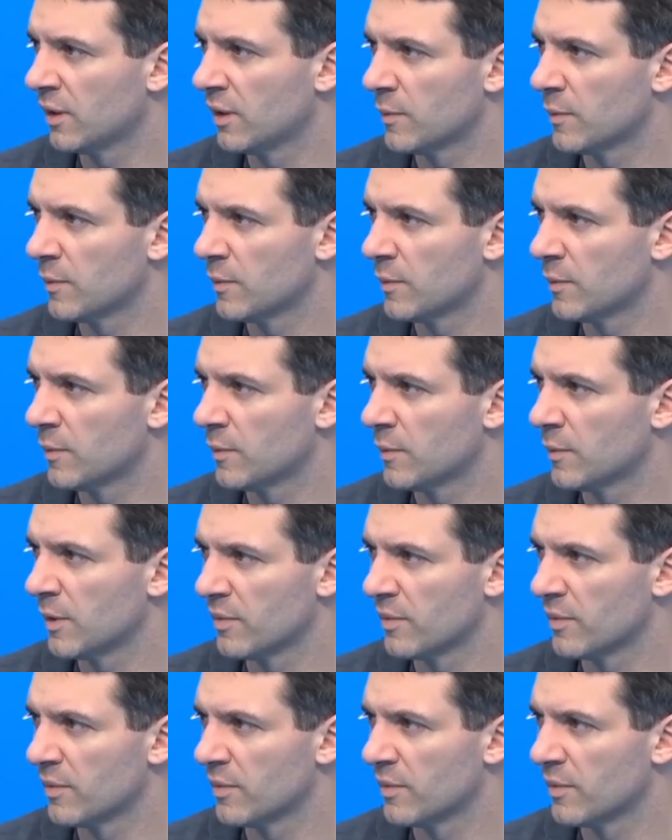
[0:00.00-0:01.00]
You know, it's been something
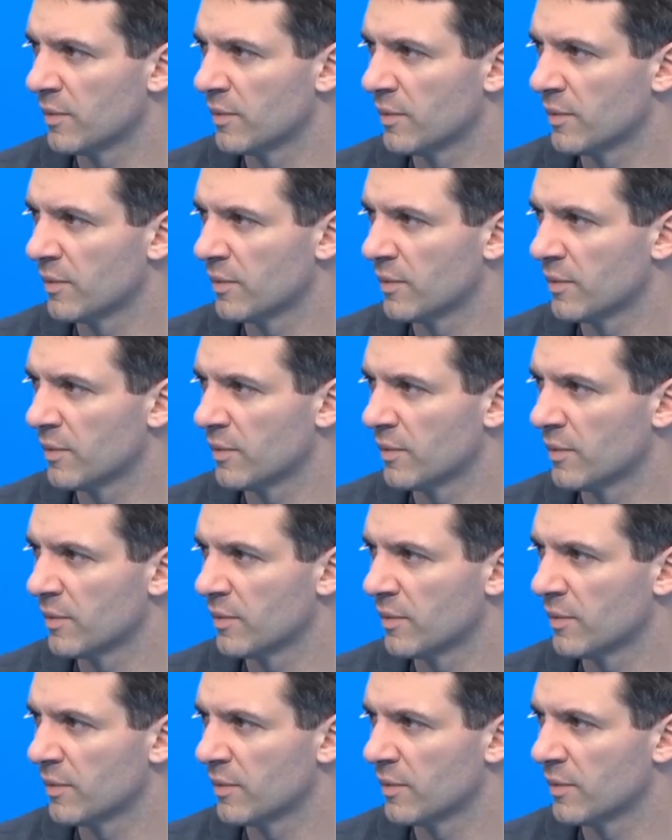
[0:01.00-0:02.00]
that
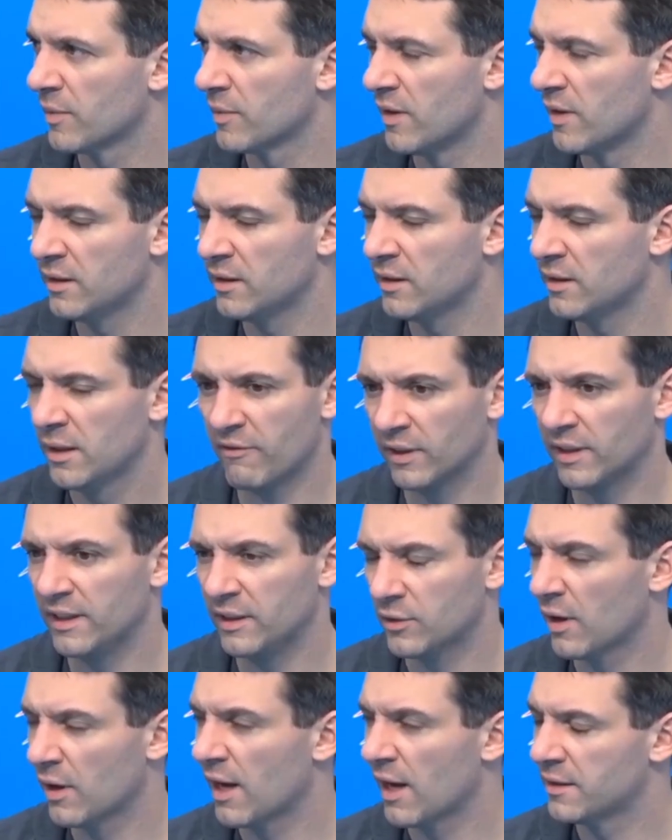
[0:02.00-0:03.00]
we've
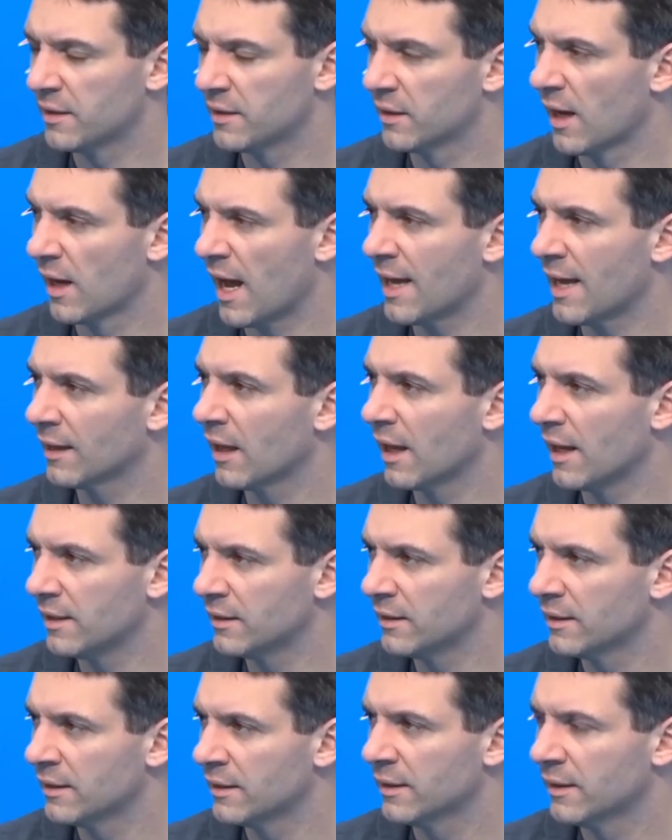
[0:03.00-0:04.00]
definitely tried to
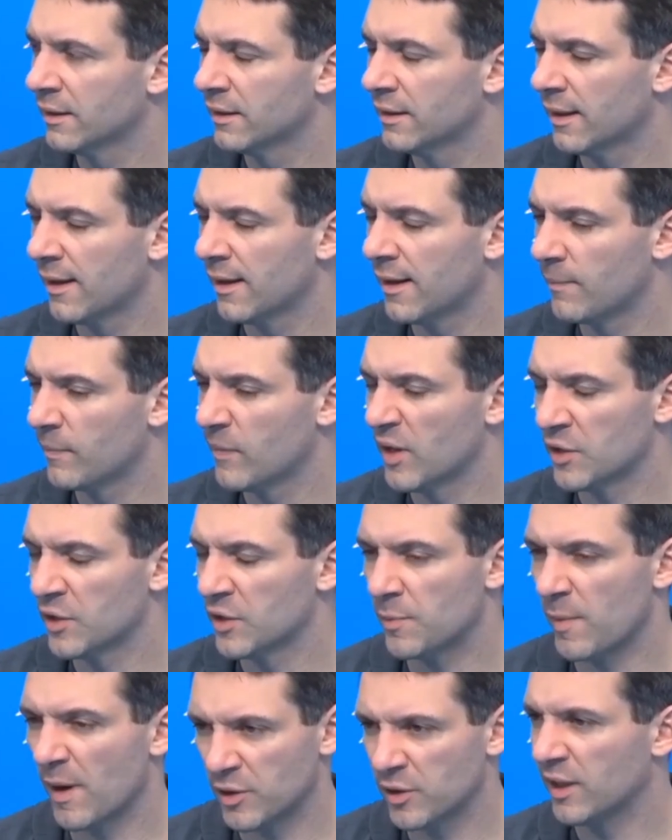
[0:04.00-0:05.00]
highlight,
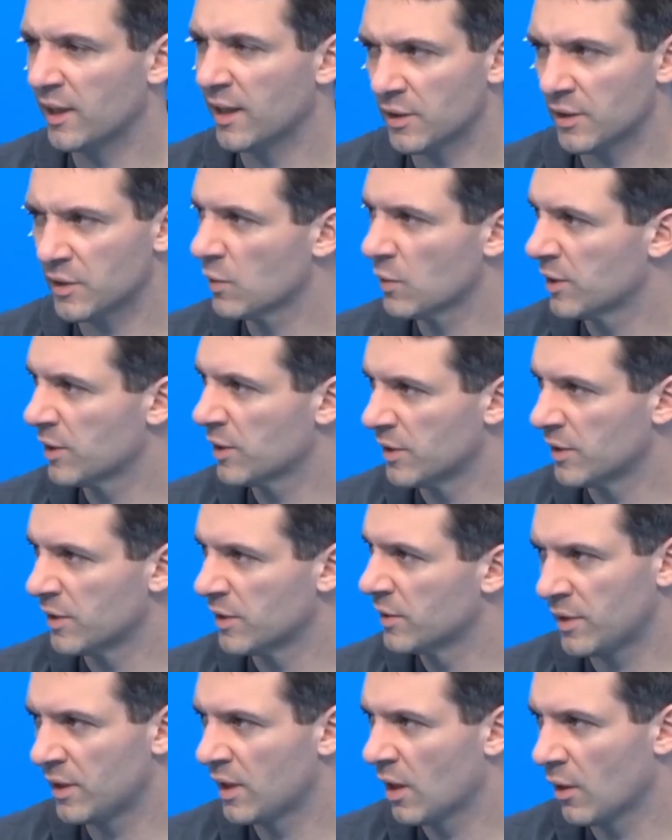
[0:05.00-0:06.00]
especially against
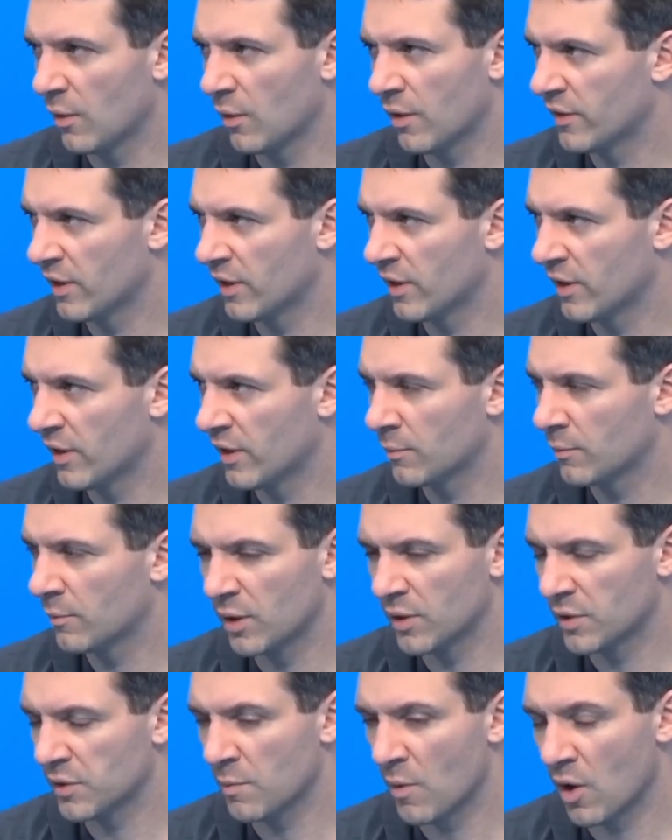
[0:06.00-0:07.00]
switches. You know, if they're going to
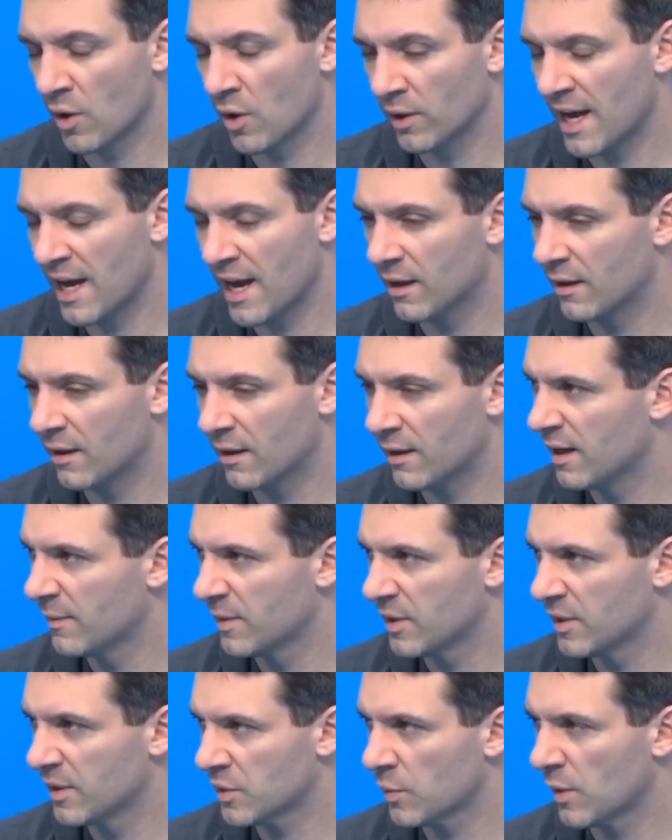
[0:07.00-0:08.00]
put a smaller guy on
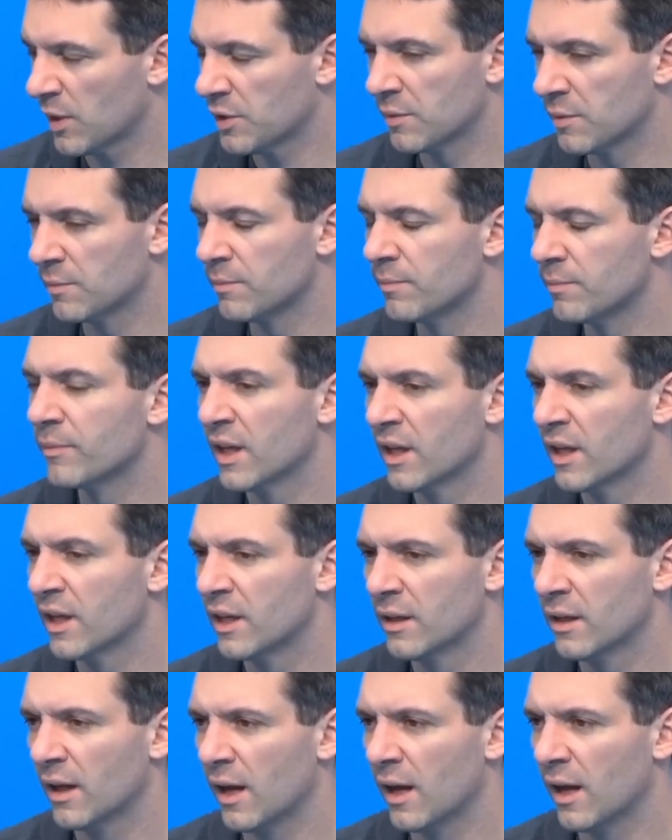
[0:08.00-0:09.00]
him and switch him,
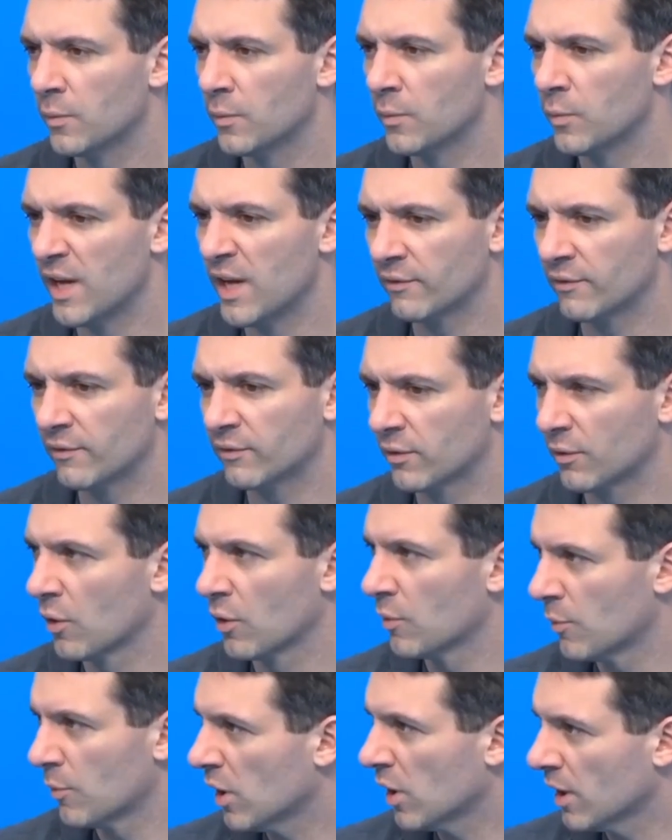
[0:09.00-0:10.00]
we have to
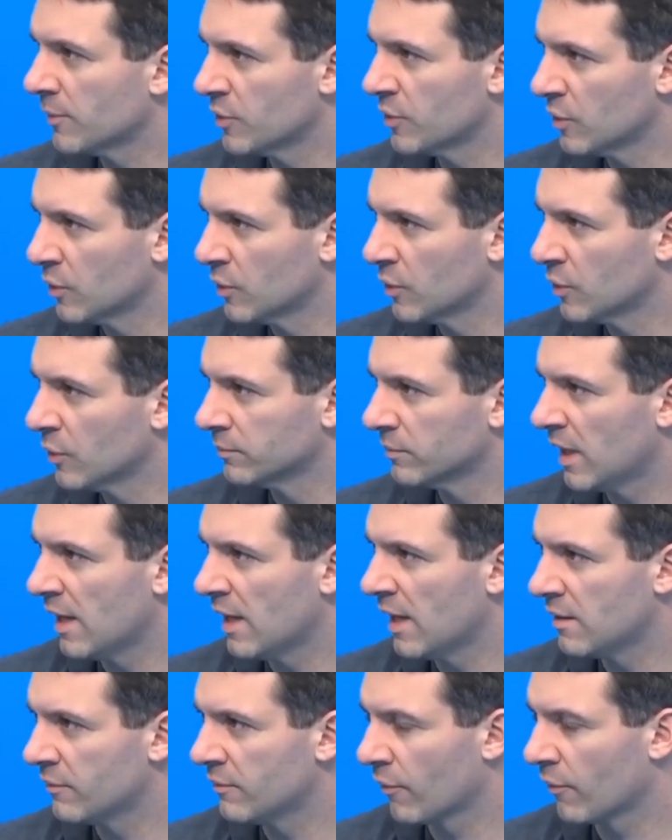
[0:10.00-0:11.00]
throw the ball up to him
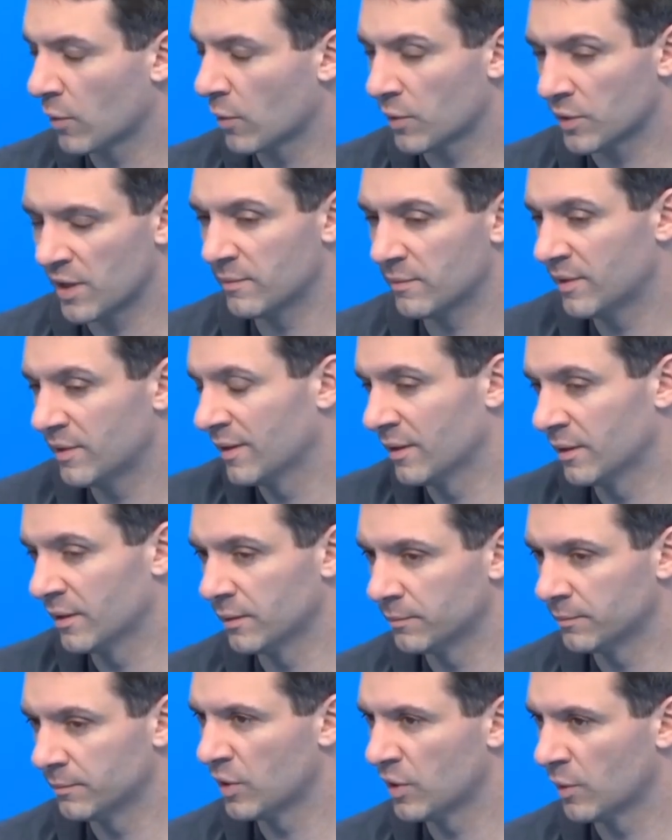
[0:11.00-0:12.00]
and force them
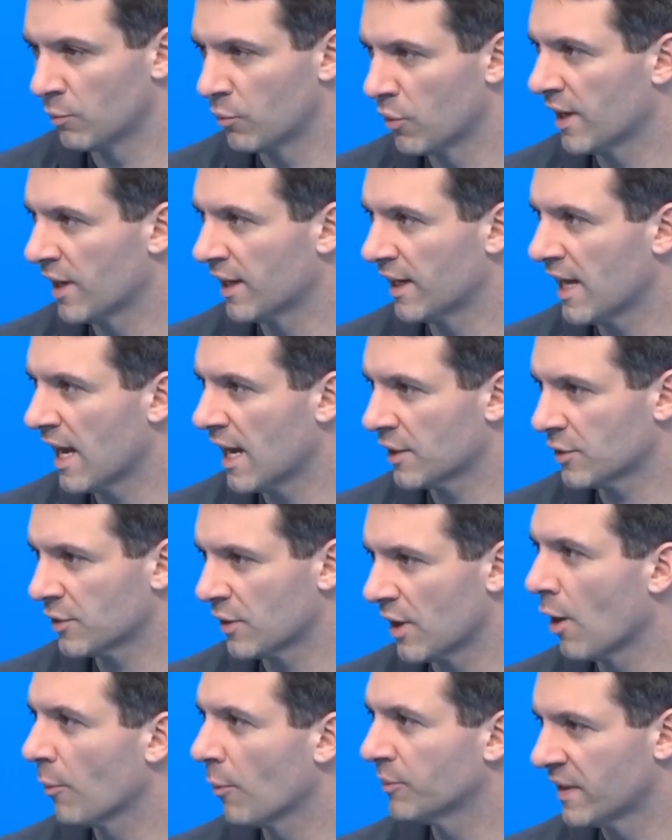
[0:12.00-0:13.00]
to bring
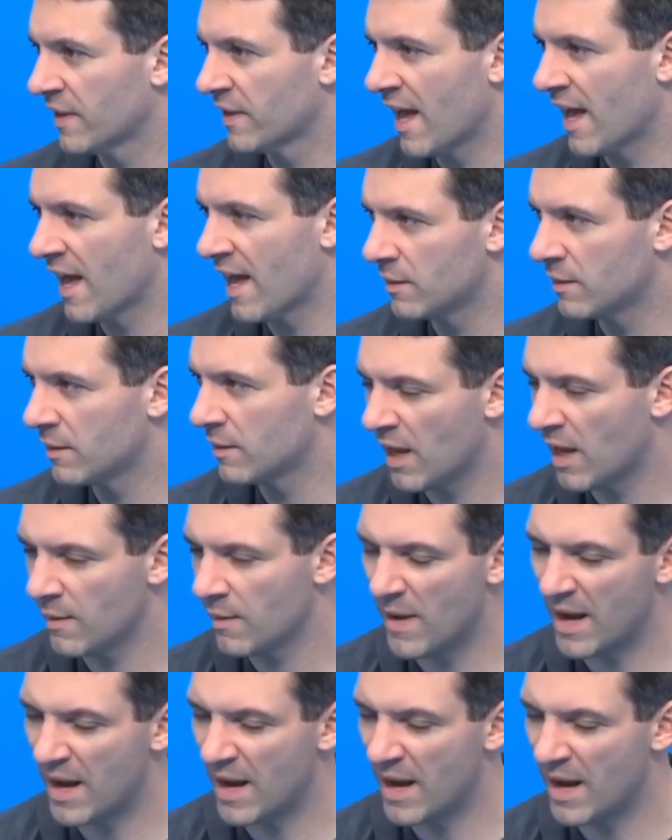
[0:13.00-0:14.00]
extra help to that
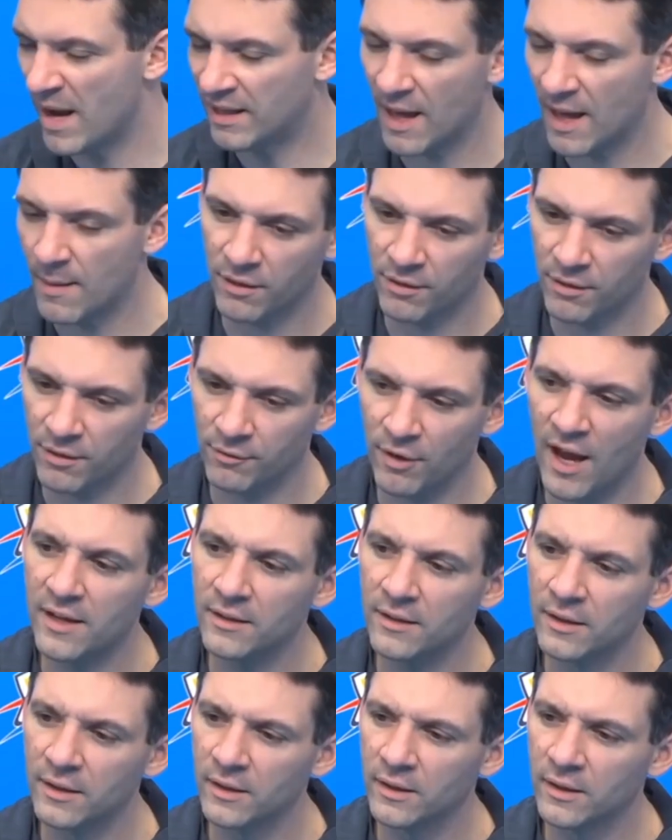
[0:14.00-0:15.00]
and make that be a
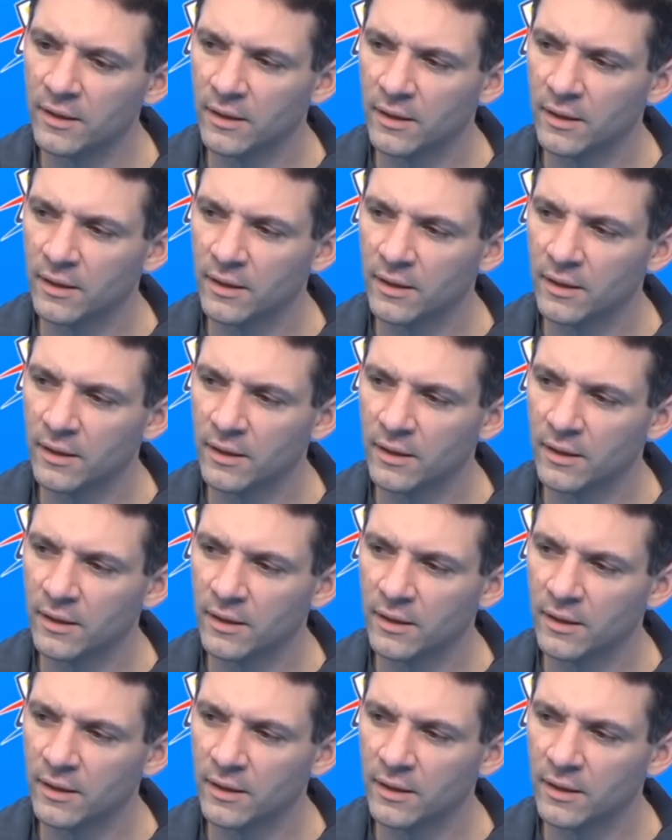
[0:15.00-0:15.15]
threat.